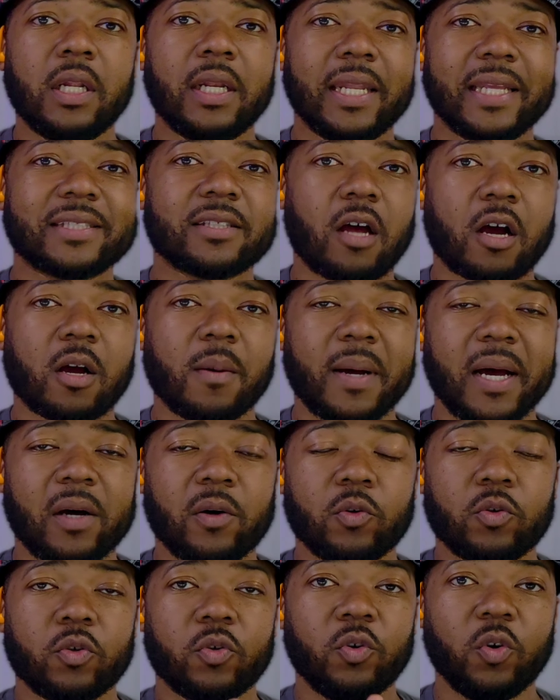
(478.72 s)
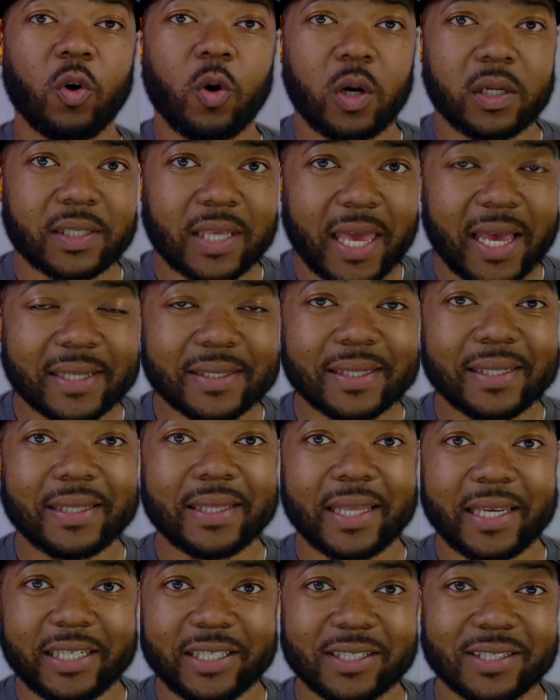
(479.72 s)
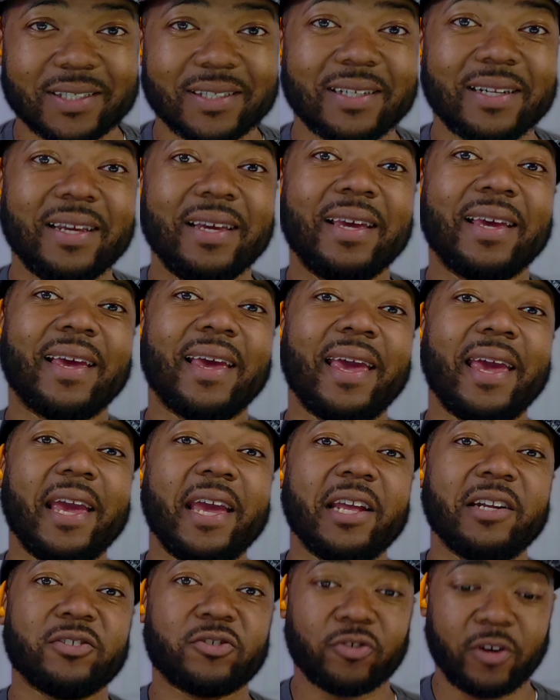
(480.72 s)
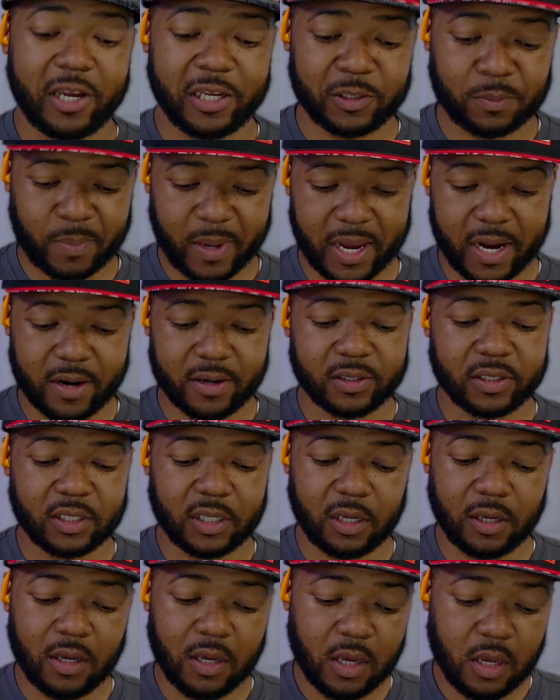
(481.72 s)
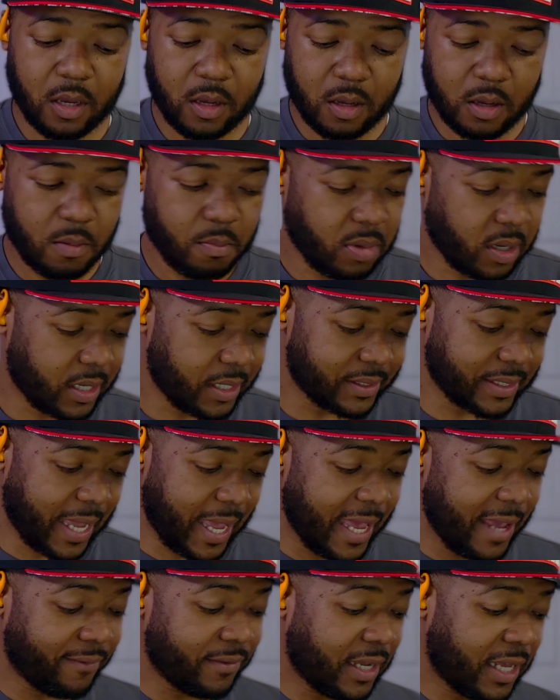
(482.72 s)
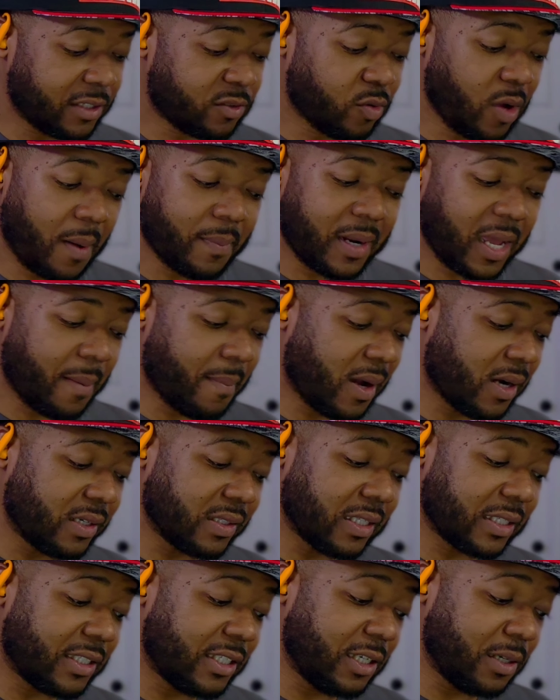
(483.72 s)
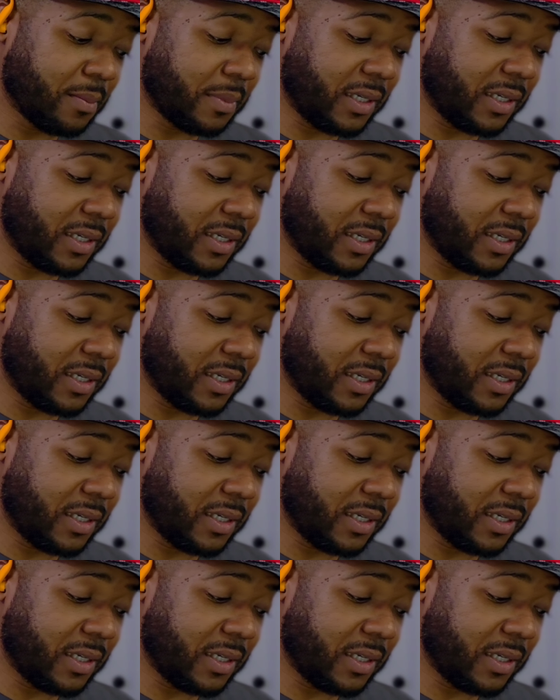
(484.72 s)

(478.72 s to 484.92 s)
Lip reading: let's talk about noise cancellation and transparency, because I have not swapped out my other tip